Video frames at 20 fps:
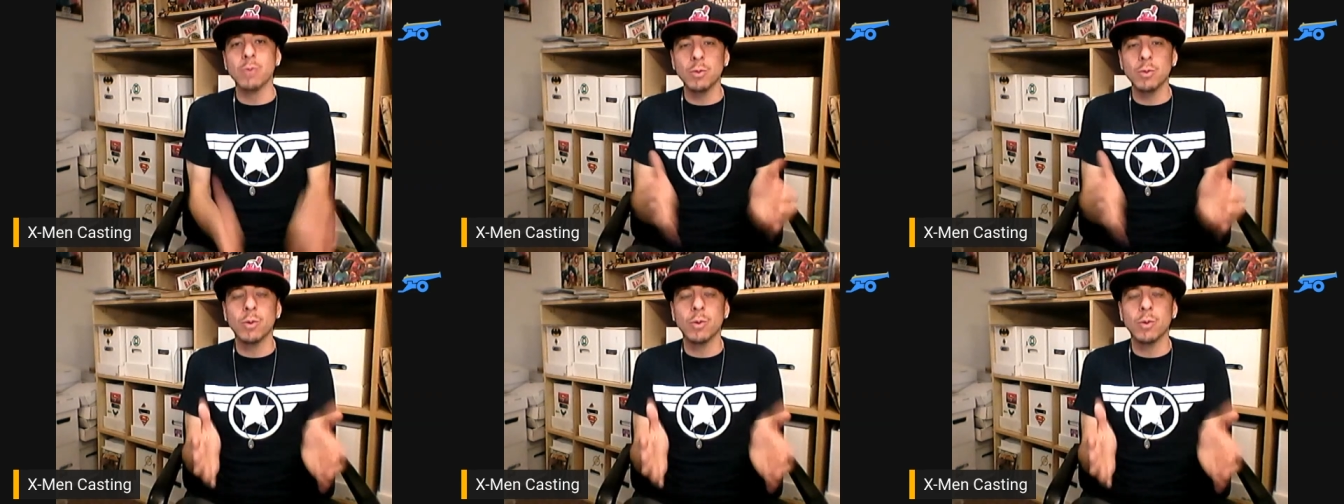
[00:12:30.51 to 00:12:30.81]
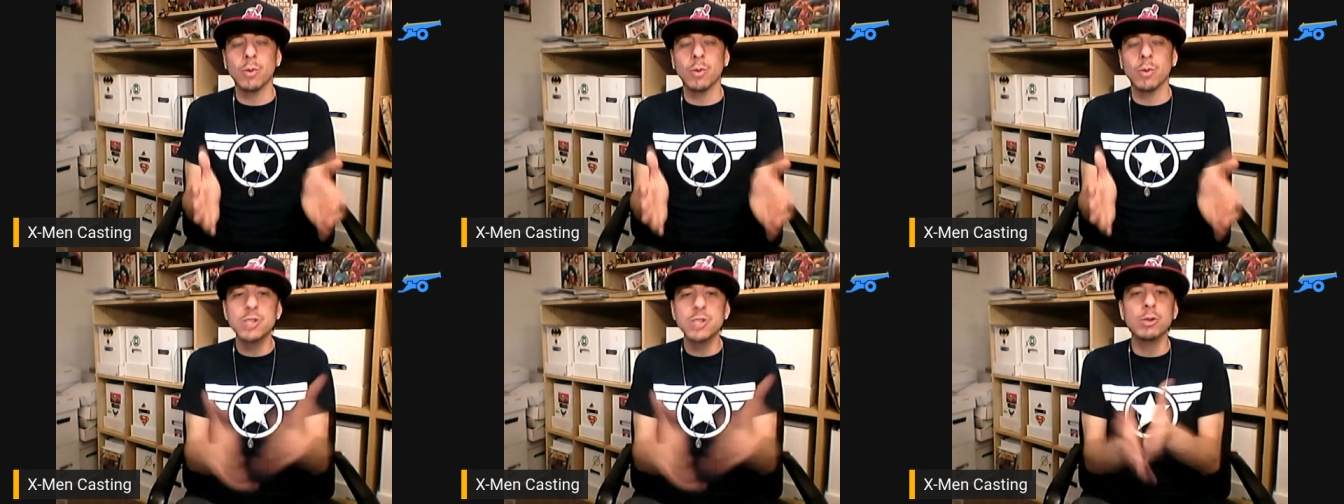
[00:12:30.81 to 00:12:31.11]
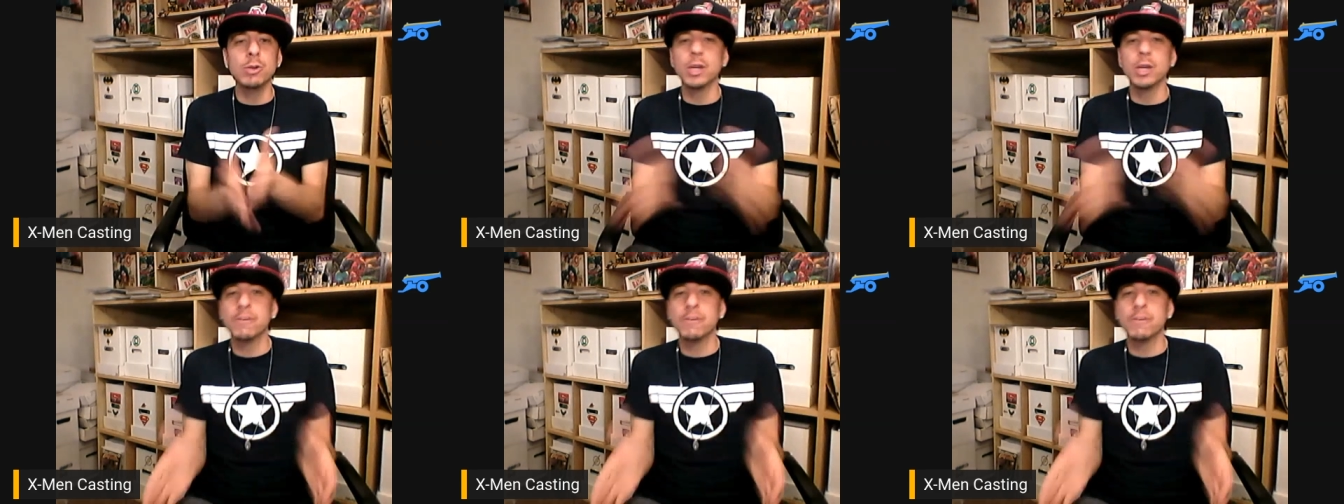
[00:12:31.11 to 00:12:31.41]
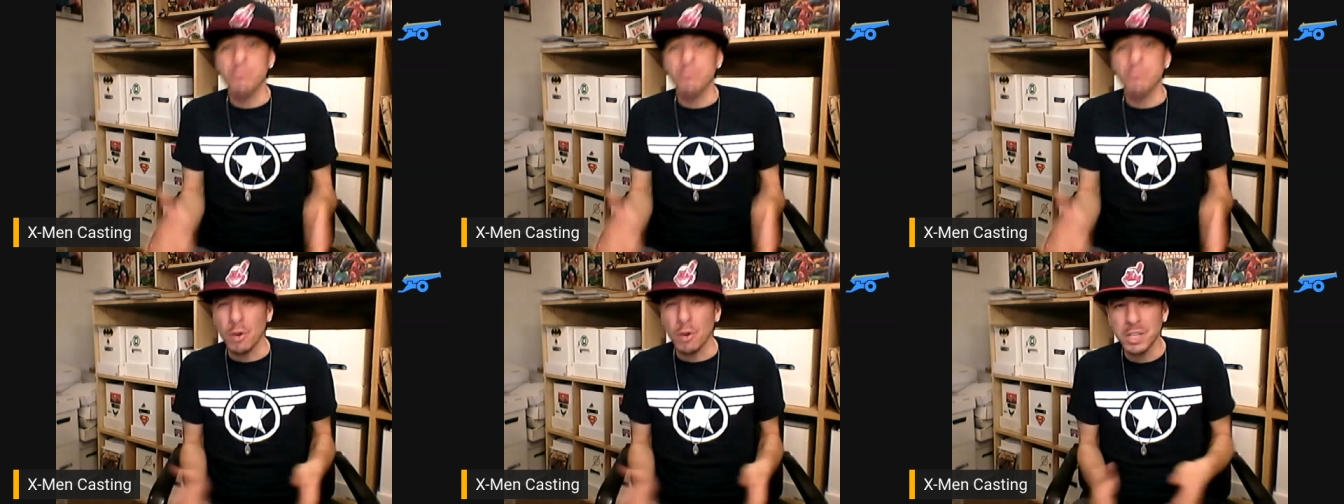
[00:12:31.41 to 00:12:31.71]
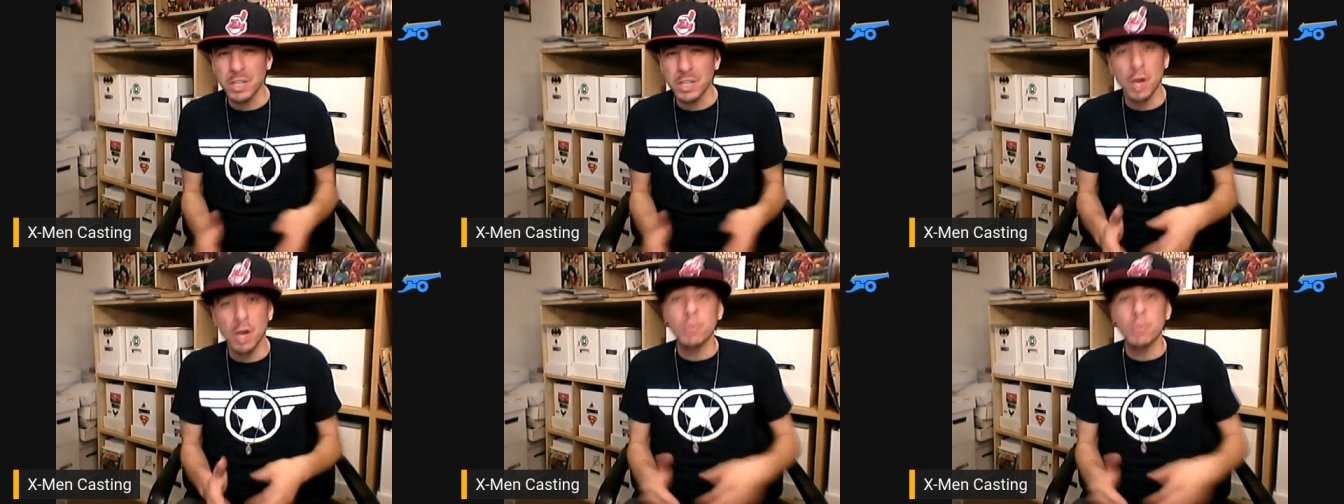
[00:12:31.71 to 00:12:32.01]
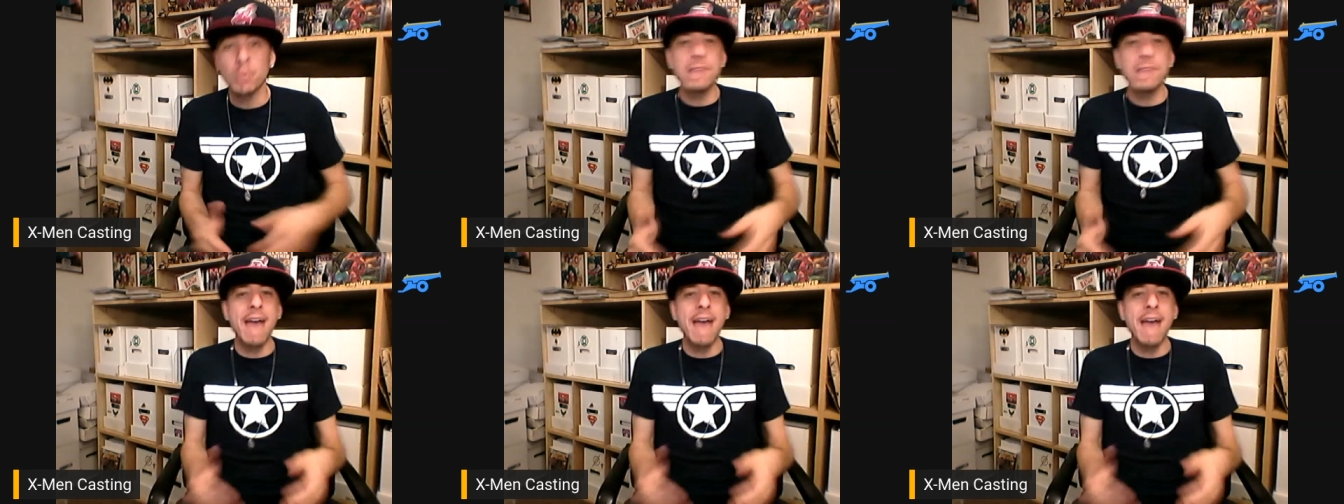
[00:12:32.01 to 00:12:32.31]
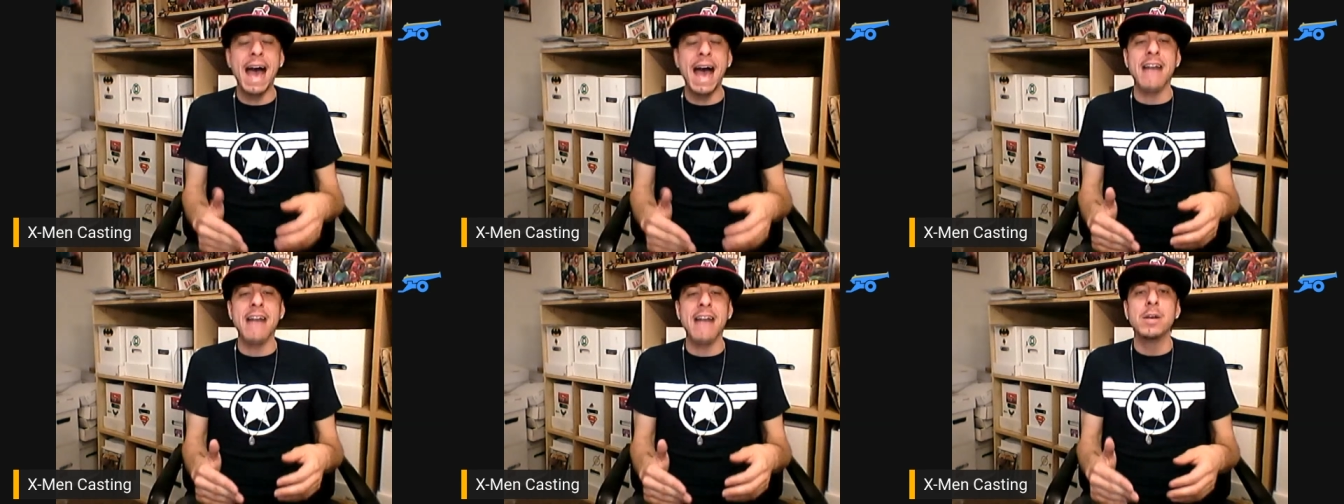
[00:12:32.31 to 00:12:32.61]
what do you look for? You know,
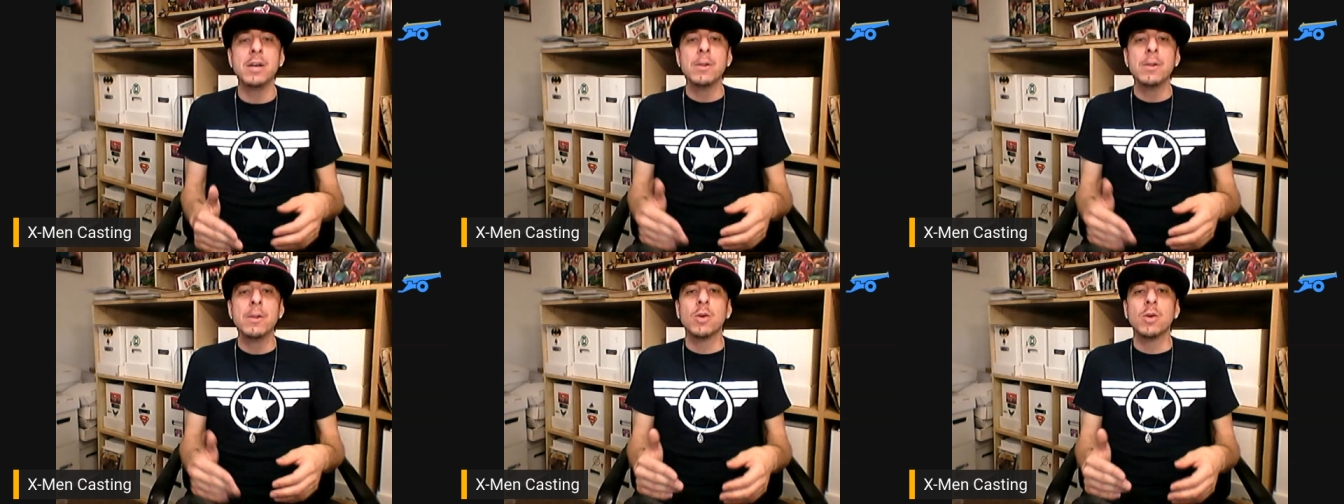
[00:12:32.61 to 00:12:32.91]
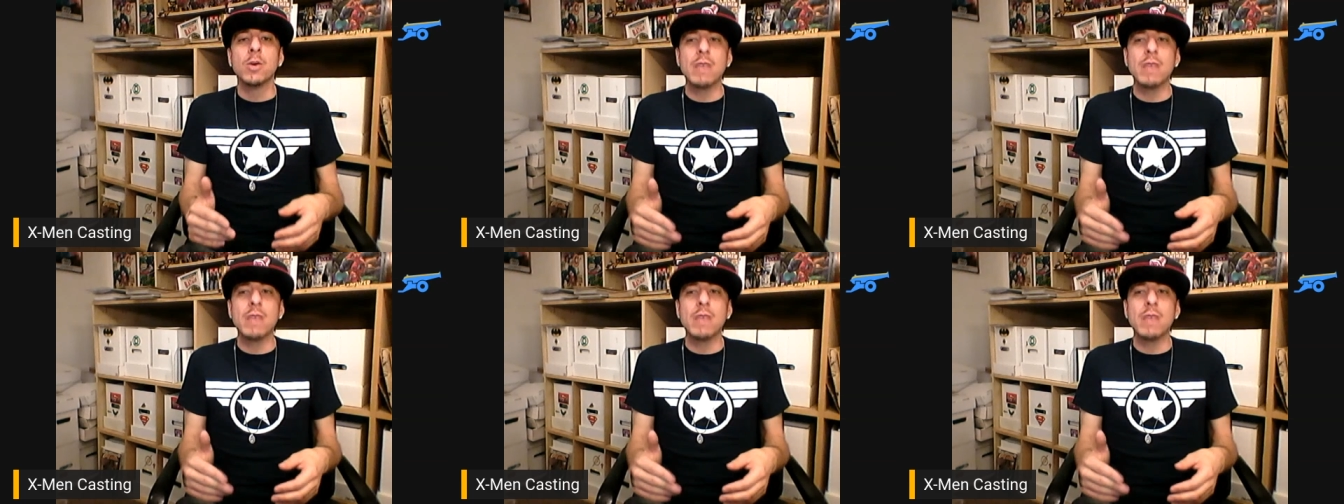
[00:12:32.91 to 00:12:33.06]
we've had